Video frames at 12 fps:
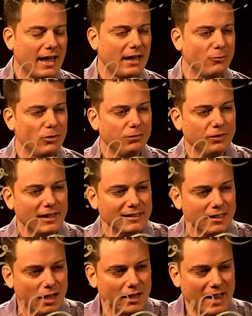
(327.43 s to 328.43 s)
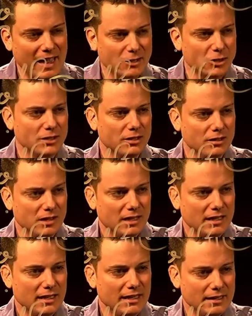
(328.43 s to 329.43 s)
And reflecting on action
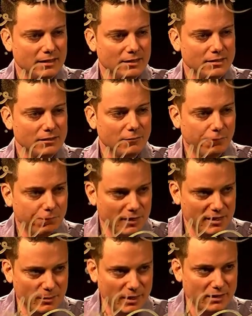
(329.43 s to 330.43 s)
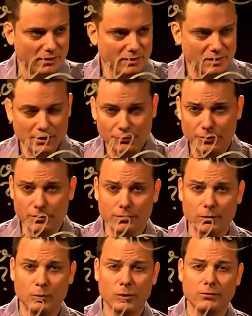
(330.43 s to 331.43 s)
is fundamentally
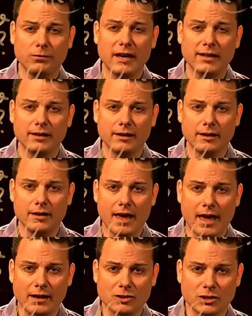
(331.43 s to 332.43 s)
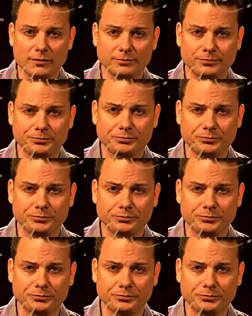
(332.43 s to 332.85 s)
different from reflecting in action.